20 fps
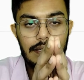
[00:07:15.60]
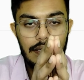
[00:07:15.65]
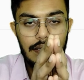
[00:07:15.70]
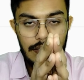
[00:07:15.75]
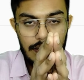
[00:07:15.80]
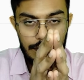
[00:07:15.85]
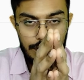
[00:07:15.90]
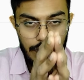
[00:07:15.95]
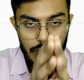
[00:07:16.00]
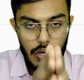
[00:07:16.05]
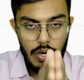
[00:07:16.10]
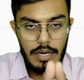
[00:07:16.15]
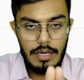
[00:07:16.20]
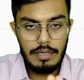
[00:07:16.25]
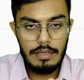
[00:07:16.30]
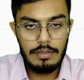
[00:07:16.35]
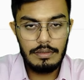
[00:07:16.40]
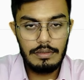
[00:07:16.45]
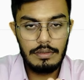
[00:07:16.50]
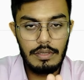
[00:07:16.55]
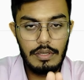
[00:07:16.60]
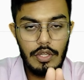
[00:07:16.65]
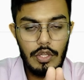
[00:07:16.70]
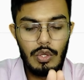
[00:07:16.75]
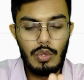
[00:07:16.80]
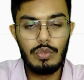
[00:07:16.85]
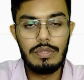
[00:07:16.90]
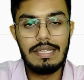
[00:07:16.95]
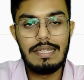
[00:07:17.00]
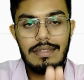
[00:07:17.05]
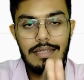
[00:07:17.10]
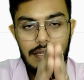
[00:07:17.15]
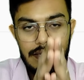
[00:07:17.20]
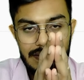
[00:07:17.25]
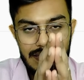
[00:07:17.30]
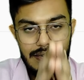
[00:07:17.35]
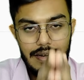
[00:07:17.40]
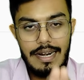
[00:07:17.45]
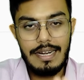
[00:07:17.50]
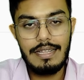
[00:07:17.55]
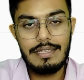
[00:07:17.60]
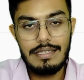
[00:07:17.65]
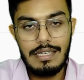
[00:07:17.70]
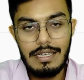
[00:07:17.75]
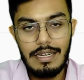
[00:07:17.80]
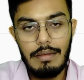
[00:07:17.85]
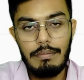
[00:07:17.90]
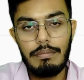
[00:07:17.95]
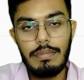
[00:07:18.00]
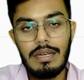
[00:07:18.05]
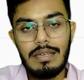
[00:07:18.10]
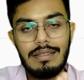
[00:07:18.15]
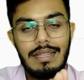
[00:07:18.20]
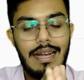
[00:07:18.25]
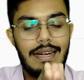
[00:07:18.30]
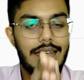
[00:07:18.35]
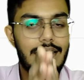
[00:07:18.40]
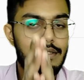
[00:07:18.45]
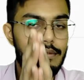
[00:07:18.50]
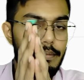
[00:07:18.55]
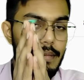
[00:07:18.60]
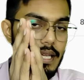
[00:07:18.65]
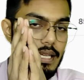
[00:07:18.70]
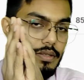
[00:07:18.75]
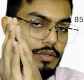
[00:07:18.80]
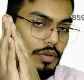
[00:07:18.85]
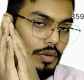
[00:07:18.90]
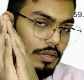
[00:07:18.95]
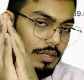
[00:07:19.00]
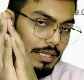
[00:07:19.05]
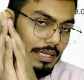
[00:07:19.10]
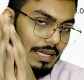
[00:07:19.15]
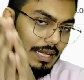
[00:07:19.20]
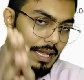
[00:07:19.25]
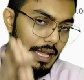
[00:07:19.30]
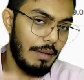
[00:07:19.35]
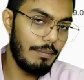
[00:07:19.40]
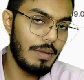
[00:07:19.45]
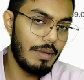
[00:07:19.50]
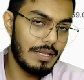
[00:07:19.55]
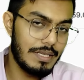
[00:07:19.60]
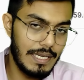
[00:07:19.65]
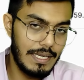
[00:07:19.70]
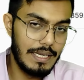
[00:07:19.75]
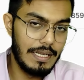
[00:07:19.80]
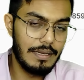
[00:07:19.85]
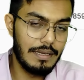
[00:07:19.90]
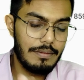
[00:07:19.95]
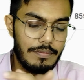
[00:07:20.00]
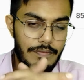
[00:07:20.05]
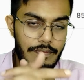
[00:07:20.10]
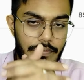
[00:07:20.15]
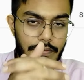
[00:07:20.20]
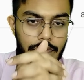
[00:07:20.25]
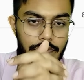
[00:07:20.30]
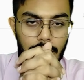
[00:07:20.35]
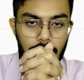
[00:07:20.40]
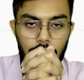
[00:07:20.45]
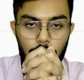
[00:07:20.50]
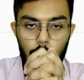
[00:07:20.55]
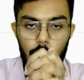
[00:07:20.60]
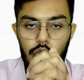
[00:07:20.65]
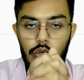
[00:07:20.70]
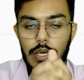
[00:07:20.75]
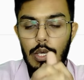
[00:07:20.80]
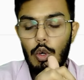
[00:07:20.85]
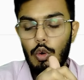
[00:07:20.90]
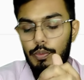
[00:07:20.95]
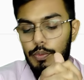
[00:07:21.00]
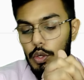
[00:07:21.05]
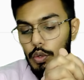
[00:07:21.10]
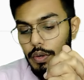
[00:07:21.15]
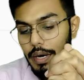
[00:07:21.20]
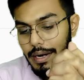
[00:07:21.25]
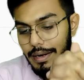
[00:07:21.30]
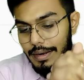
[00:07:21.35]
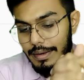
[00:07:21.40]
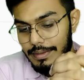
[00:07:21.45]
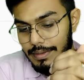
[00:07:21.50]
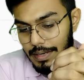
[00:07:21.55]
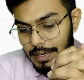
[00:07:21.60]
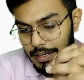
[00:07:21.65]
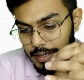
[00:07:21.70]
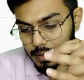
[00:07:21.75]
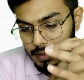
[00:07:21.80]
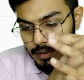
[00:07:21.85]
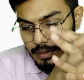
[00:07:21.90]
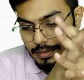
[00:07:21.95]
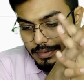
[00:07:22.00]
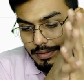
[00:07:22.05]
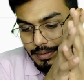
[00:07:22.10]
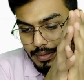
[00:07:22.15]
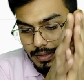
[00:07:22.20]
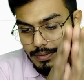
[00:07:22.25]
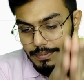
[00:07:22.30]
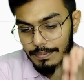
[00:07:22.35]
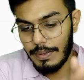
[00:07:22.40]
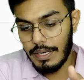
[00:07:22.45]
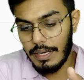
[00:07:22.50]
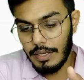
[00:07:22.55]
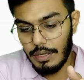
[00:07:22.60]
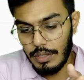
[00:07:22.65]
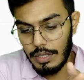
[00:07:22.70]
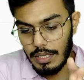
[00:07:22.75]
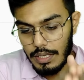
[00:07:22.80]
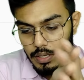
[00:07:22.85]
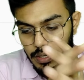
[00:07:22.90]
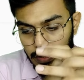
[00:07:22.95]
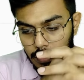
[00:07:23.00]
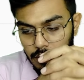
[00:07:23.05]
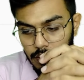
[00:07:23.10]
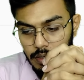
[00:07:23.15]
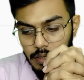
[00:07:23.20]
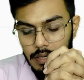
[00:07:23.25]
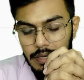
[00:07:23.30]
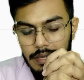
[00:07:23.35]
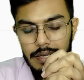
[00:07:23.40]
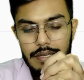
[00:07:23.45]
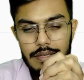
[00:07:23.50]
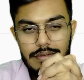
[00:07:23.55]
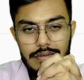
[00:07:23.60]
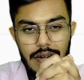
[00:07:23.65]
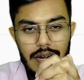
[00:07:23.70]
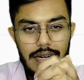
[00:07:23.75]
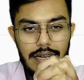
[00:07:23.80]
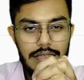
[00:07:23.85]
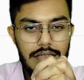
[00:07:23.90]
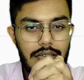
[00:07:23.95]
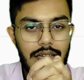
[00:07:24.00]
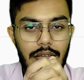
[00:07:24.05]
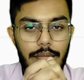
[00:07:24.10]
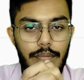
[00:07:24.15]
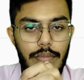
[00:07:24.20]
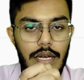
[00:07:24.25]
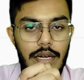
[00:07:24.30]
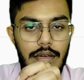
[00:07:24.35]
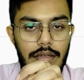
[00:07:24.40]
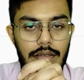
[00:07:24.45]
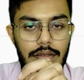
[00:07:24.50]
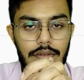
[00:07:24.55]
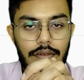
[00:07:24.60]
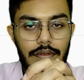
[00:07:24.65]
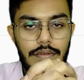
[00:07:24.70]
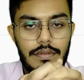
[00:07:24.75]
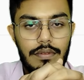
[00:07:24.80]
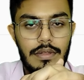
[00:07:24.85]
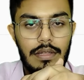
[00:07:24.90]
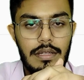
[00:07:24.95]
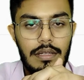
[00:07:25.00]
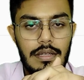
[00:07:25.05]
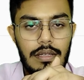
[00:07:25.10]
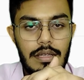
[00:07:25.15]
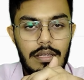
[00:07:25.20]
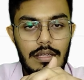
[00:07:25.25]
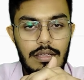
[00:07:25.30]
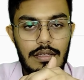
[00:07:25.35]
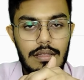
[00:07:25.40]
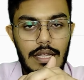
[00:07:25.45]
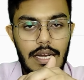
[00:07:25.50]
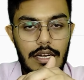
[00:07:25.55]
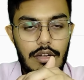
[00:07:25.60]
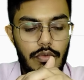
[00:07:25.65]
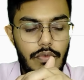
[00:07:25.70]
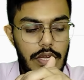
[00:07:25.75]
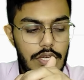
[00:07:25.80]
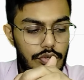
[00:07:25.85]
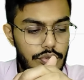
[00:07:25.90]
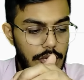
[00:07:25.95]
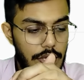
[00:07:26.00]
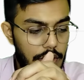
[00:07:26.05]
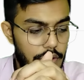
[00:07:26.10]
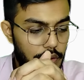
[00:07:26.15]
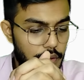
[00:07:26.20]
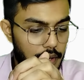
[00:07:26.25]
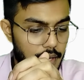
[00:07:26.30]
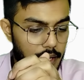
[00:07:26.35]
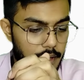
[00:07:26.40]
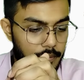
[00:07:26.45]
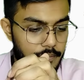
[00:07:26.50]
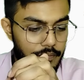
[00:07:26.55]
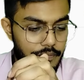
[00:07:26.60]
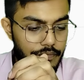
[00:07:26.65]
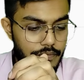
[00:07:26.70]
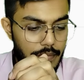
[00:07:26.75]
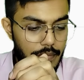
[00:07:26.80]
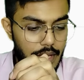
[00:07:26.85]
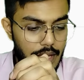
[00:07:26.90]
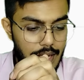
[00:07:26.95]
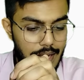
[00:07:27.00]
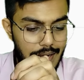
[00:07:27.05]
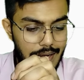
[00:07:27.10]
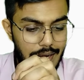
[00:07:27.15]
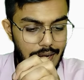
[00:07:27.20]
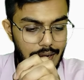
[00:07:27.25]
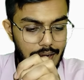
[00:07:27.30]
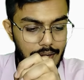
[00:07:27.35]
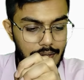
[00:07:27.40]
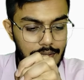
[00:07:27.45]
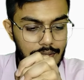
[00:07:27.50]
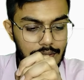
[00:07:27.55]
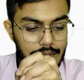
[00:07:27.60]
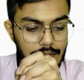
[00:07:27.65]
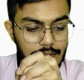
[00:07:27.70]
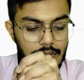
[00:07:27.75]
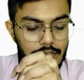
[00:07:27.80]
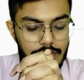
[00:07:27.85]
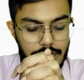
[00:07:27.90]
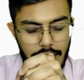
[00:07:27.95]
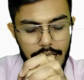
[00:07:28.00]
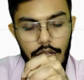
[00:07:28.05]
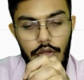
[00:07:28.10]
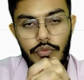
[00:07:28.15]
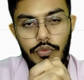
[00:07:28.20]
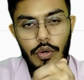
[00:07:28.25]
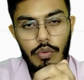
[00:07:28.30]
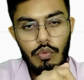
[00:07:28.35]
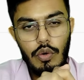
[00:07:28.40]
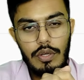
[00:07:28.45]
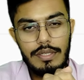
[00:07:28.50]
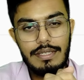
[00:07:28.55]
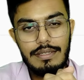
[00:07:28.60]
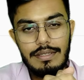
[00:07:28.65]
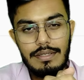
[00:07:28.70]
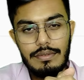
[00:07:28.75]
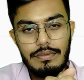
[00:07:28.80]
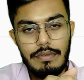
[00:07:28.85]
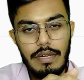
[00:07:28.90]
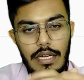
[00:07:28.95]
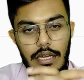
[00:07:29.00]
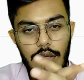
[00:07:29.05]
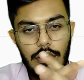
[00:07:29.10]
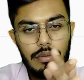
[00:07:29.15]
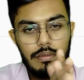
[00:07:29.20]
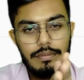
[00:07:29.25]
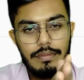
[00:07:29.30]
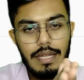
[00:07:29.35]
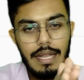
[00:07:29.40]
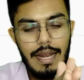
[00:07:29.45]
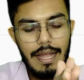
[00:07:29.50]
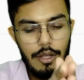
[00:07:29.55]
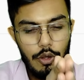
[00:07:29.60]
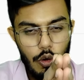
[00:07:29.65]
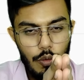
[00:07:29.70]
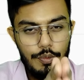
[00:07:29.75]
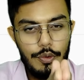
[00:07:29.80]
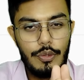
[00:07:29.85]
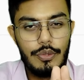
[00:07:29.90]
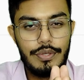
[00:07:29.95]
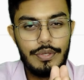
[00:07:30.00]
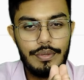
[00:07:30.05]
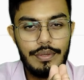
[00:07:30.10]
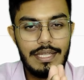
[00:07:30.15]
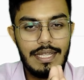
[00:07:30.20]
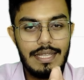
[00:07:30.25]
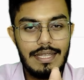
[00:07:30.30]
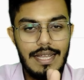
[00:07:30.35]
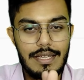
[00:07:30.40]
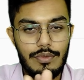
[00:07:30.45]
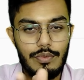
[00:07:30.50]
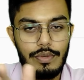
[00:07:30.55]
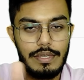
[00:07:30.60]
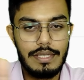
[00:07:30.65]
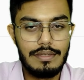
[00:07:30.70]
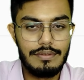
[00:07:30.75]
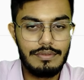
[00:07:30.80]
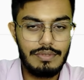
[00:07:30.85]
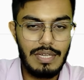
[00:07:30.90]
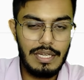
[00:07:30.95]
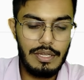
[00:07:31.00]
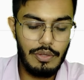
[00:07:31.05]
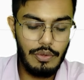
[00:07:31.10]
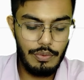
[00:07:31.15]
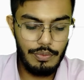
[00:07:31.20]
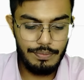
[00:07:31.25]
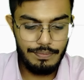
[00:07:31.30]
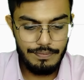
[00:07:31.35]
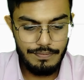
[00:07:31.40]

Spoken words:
a bot using the strategy template that is based on MACD. So I hope you understand this particular strategy template that we shared today, and thank you for watching this video, and I hope to see you in the next one. Thank you.